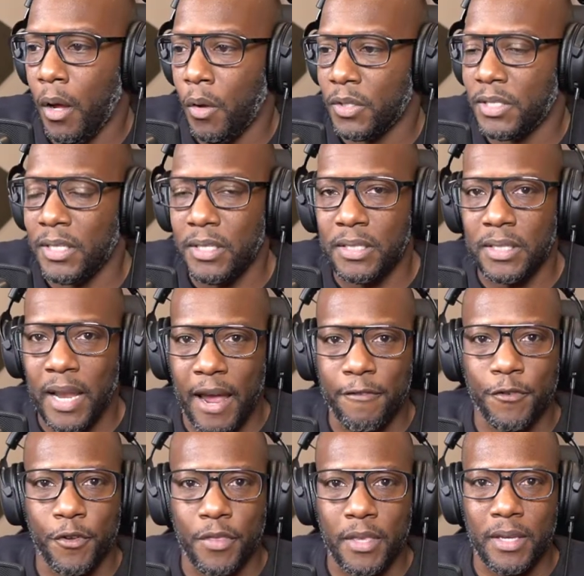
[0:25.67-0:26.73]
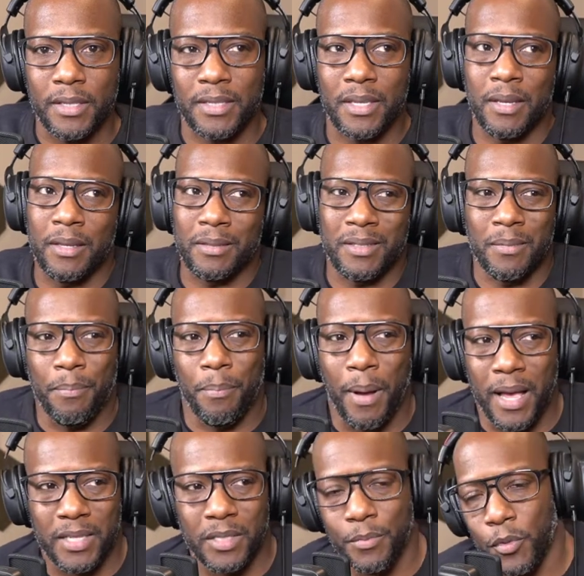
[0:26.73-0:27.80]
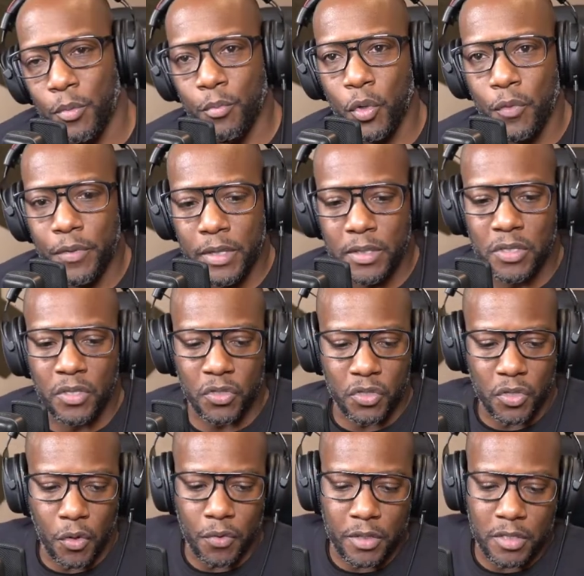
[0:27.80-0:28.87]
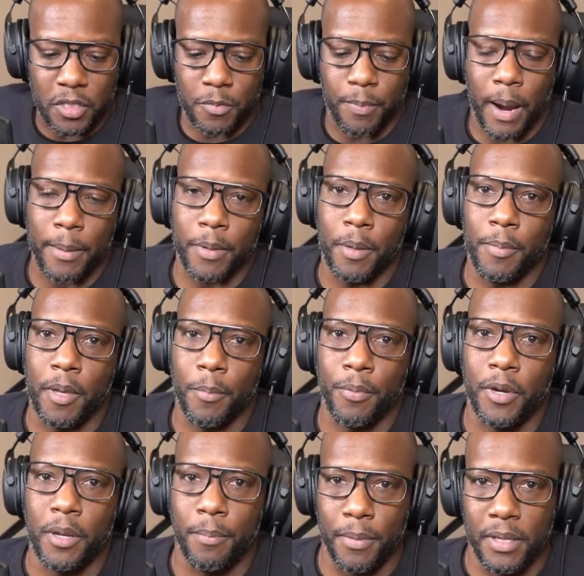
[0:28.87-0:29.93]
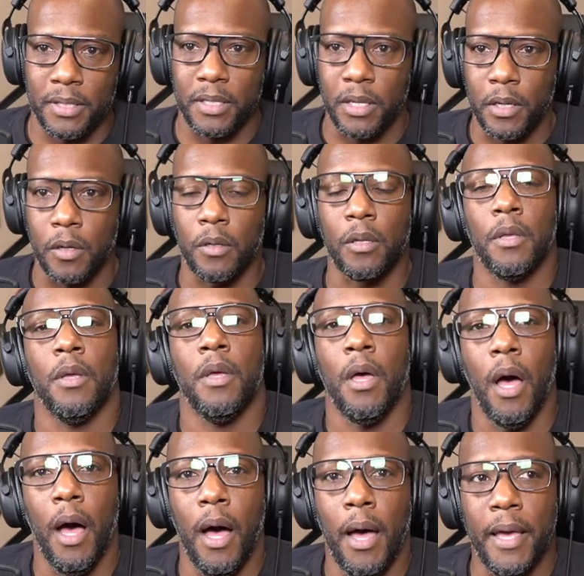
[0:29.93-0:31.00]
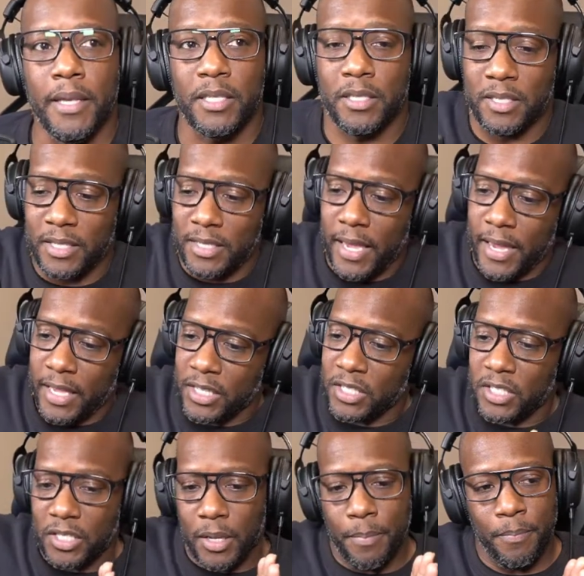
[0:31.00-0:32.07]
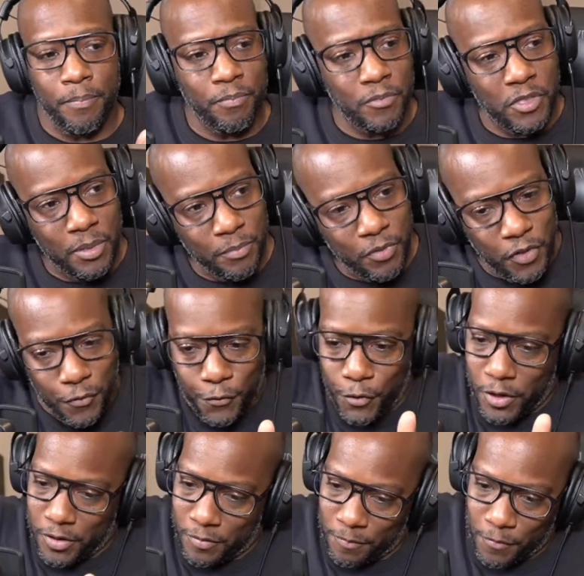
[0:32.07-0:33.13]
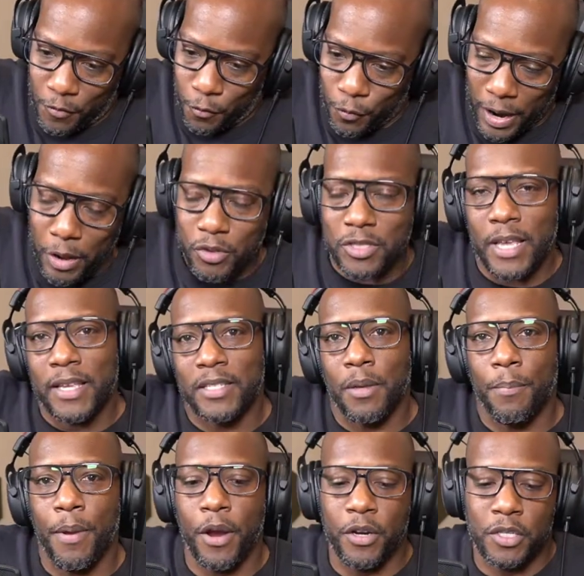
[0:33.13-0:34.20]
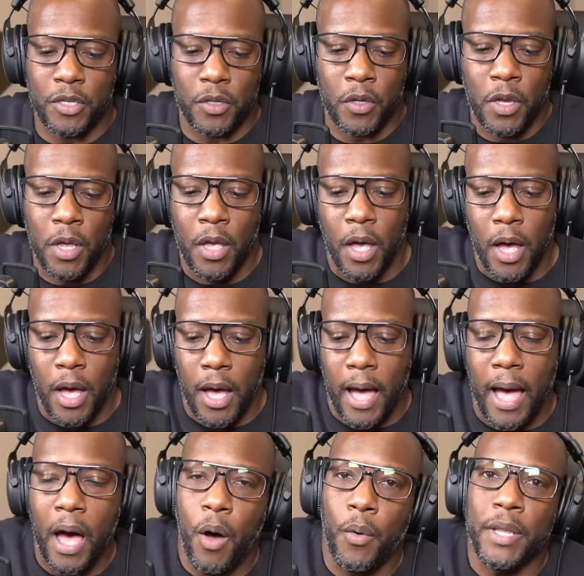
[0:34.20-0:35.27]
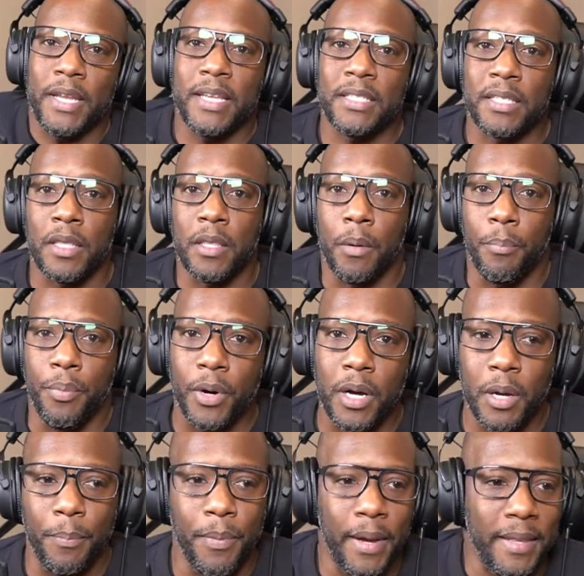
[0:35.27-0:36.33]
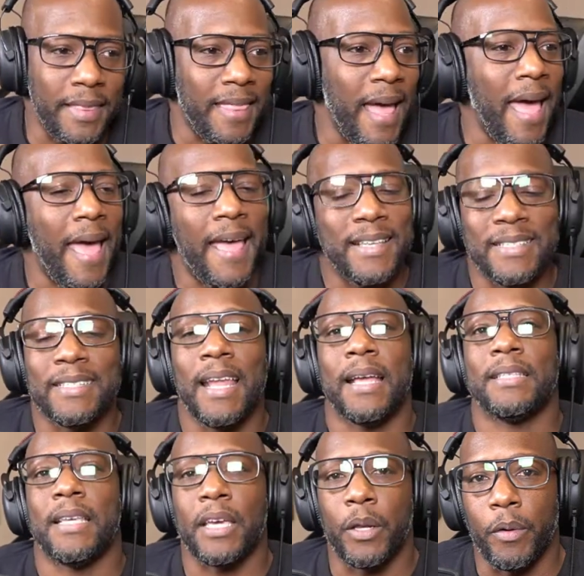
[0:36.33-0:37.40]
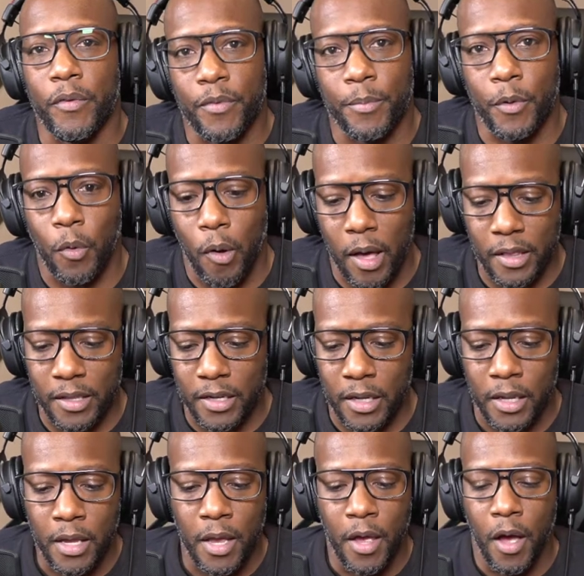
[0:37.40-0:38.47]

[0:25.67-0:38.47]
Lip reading: season after this and some possible movies, so this is probably gonna be a pretty big deal. It's taken some different routes as compared to how it is in the book, but that has not taken away from the quality